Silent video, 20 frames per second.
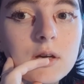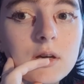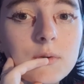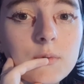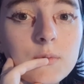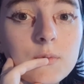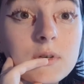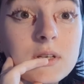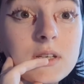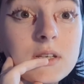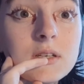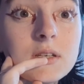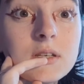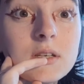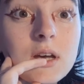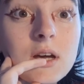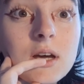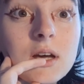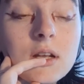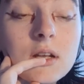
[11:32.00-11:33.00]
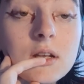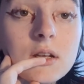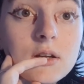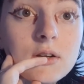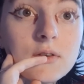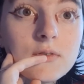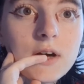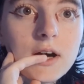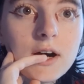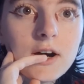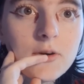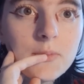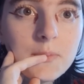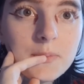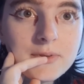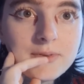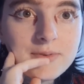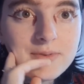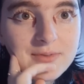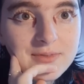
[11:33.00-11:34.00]
We had a lot of help
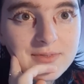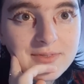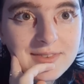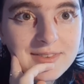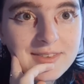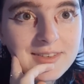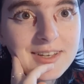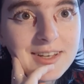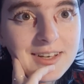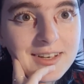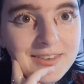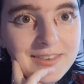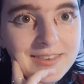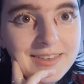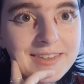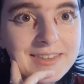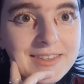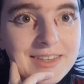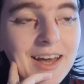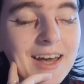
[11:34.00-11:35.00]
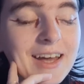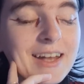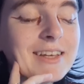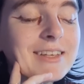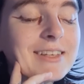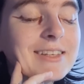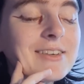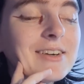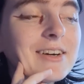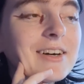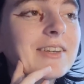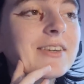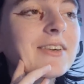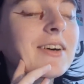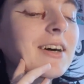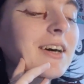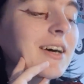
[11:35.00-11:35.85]
with that as well.